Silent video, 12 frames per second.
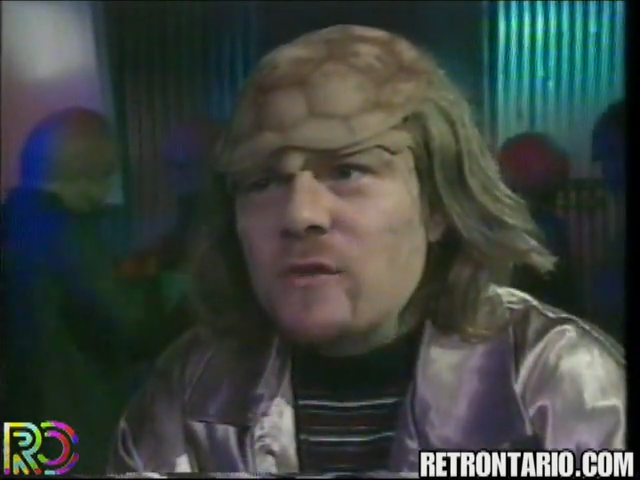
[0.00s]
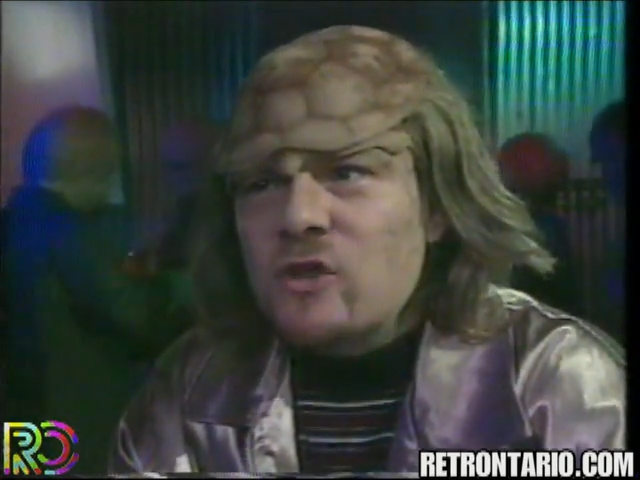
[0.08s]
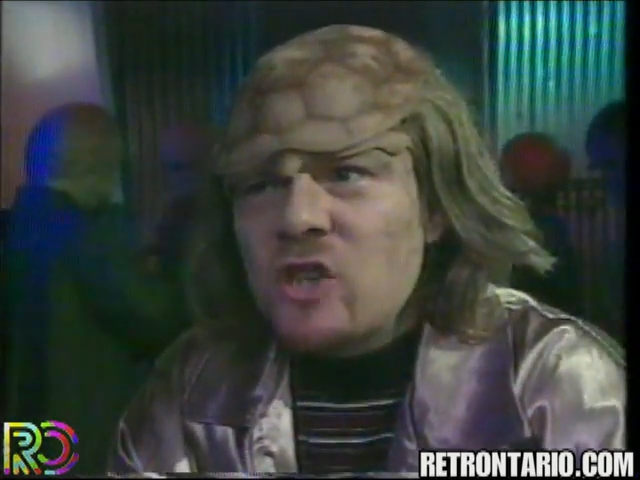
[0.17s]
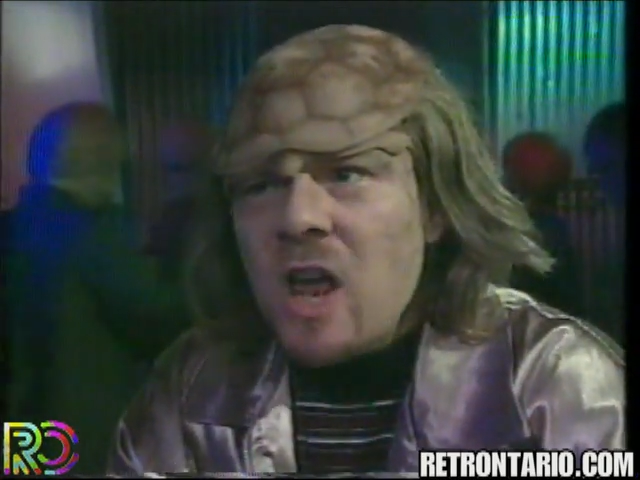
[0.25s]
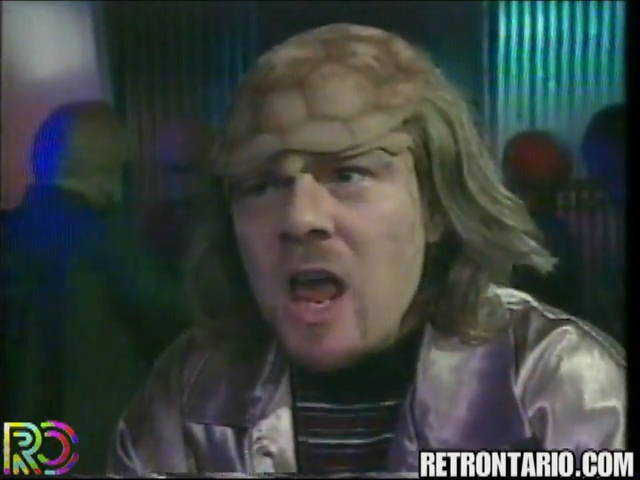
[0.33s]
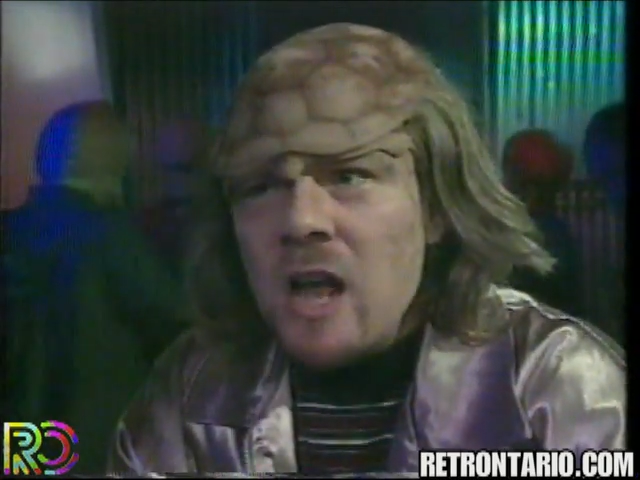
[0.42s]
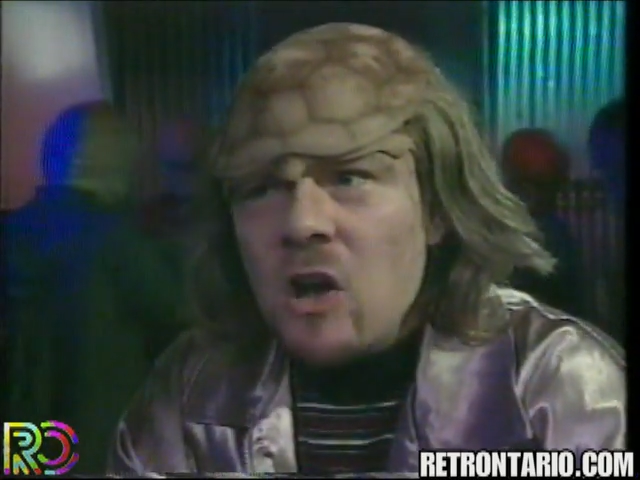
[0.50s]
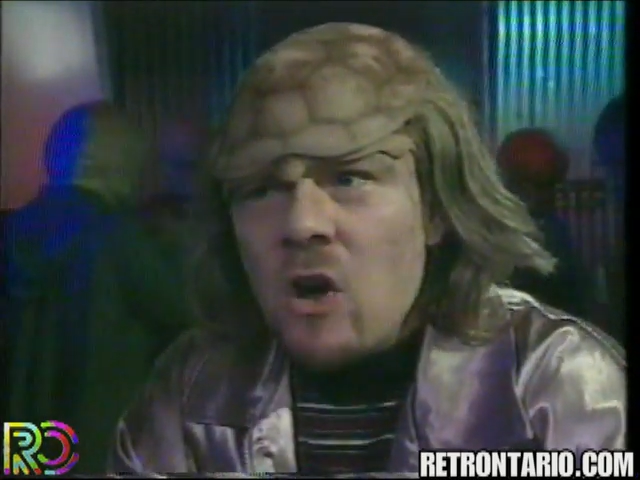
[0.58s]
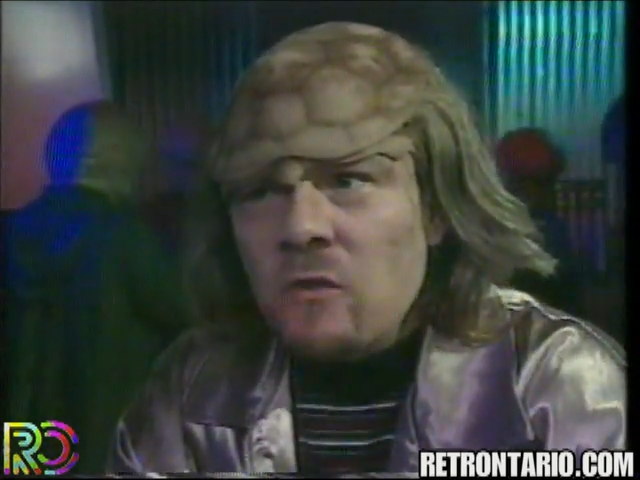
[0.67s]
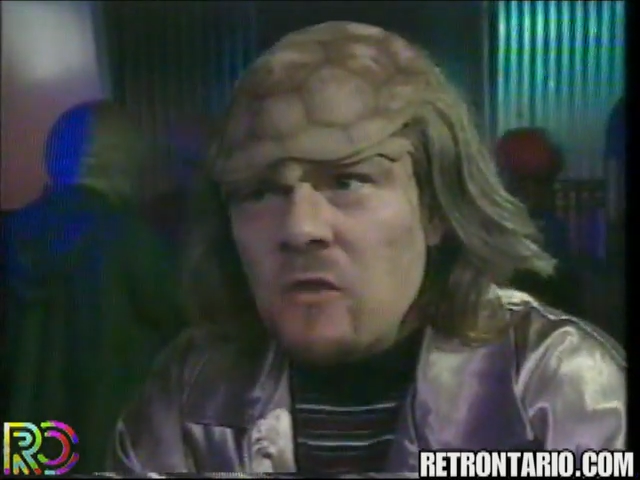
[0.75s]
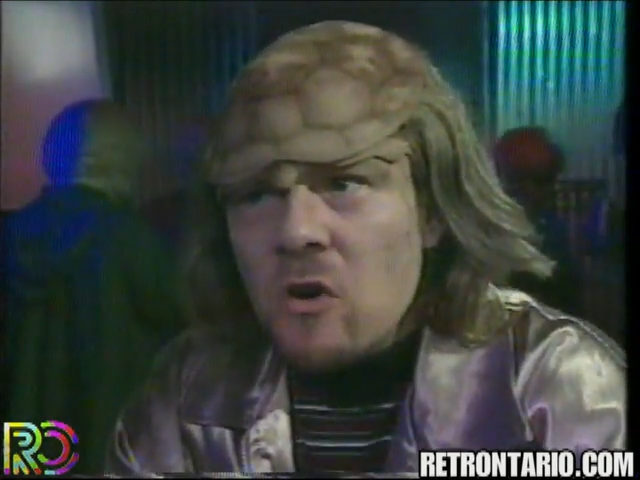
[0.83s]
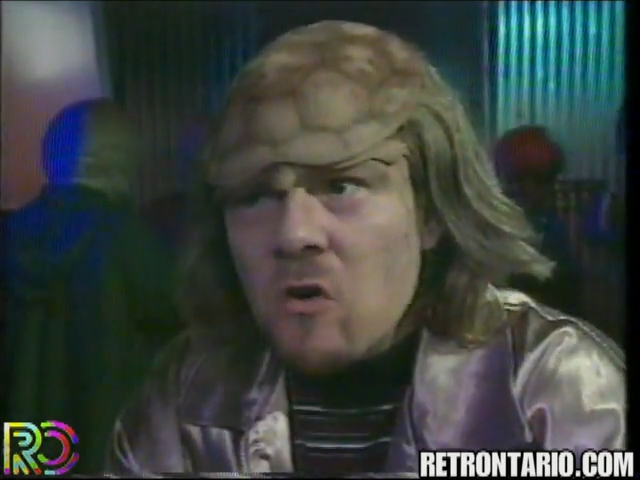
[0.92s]
of shag
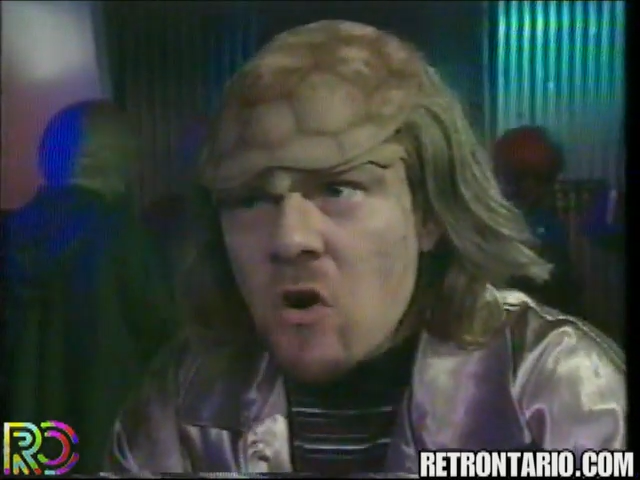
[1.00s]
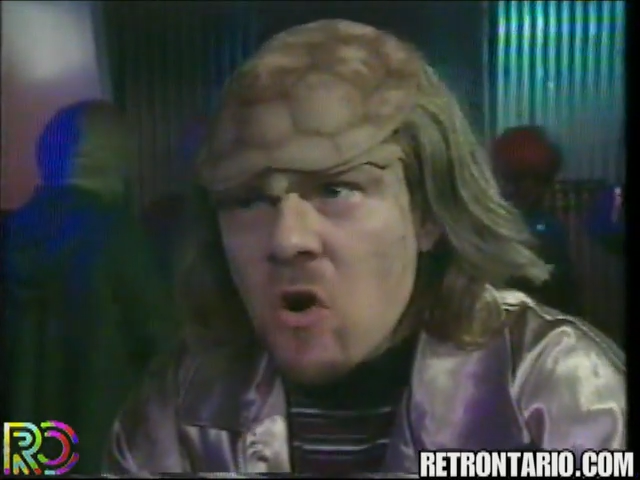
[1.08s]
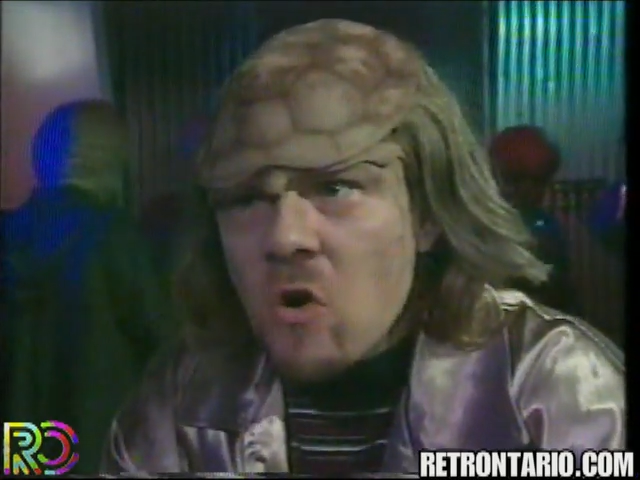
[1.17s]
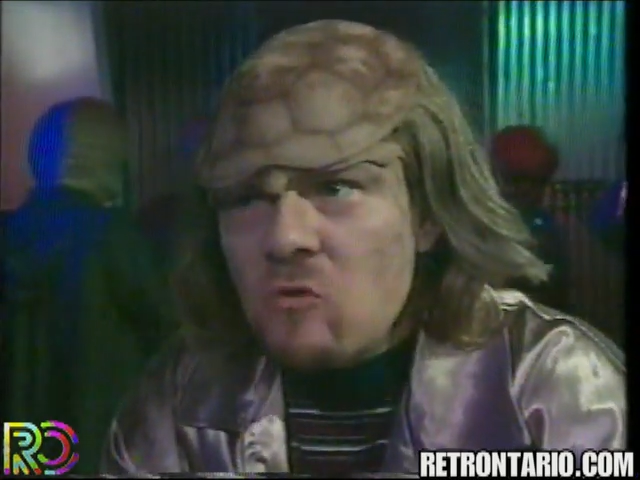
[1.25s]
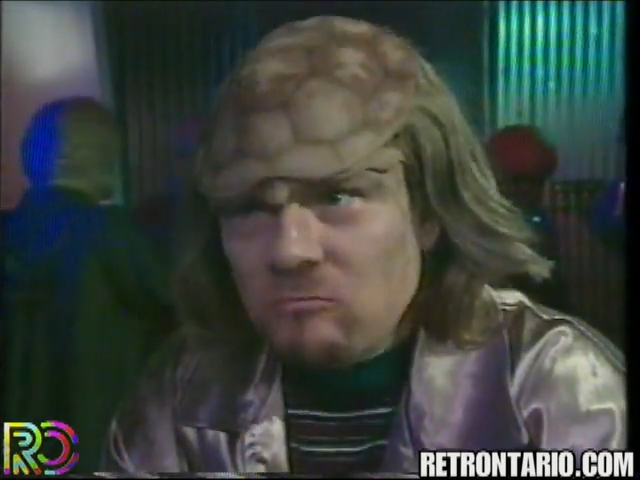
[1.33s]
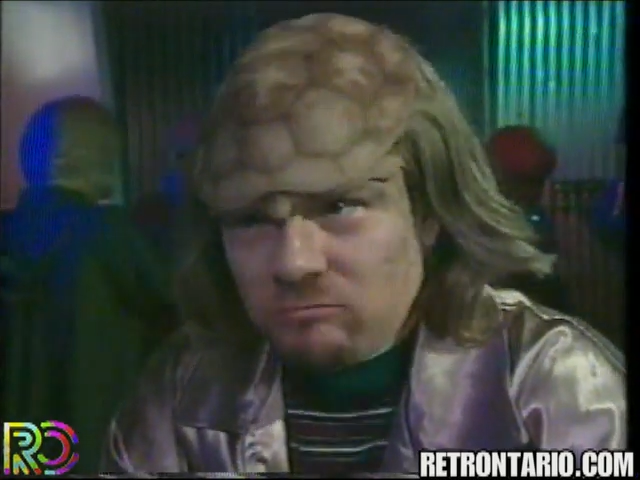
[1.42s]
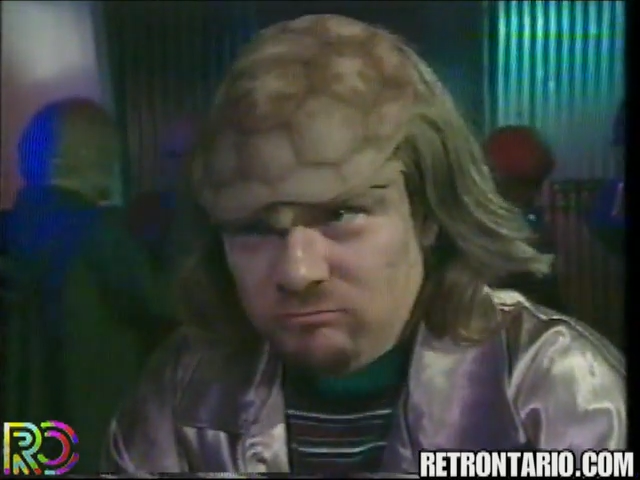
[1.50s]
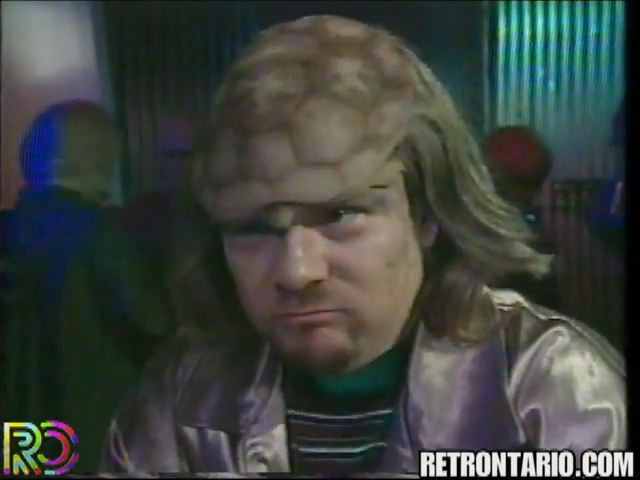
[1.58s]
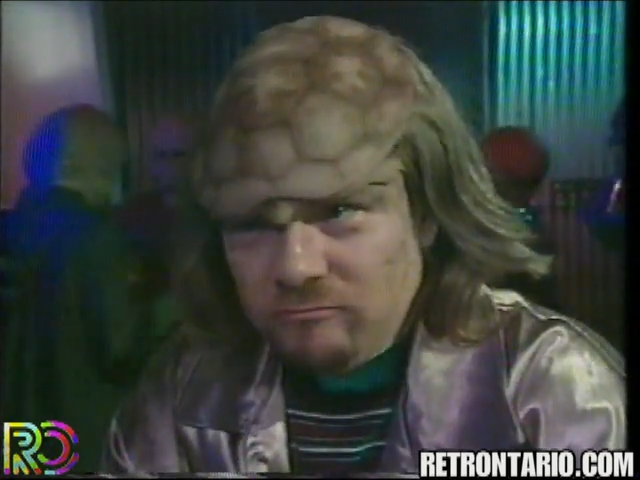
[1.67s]
on their own.